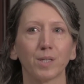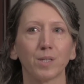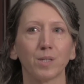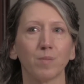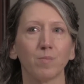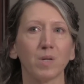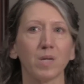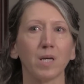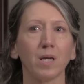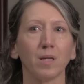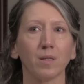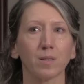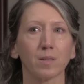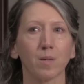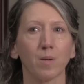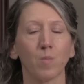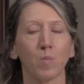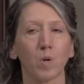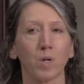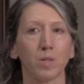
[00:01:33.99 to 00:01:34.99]
to being
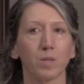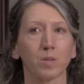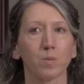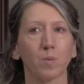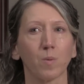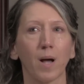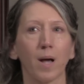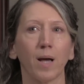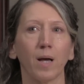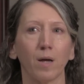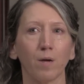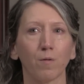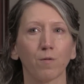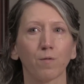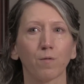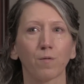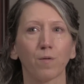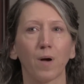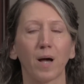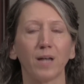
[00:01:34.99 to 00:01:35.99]
someone's wife.